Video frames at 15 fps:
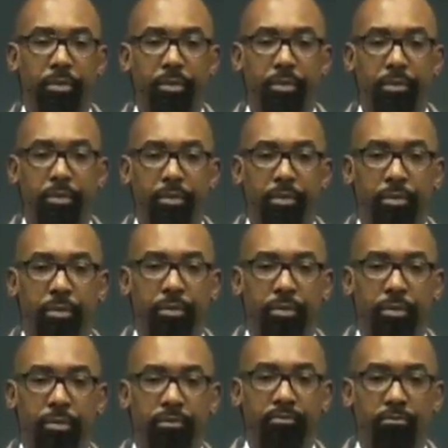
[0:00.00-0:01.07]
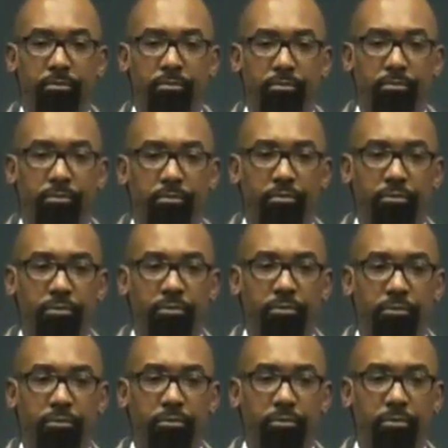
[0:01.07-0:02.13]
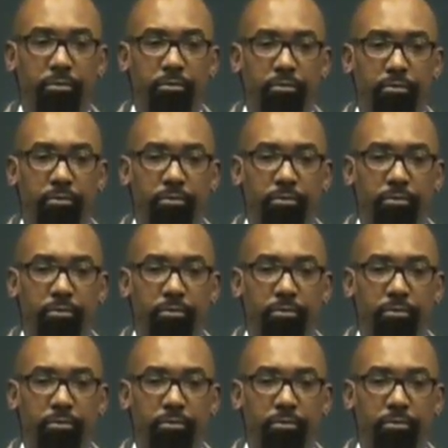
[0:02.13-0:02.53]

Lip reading: No one is speaking in this clip.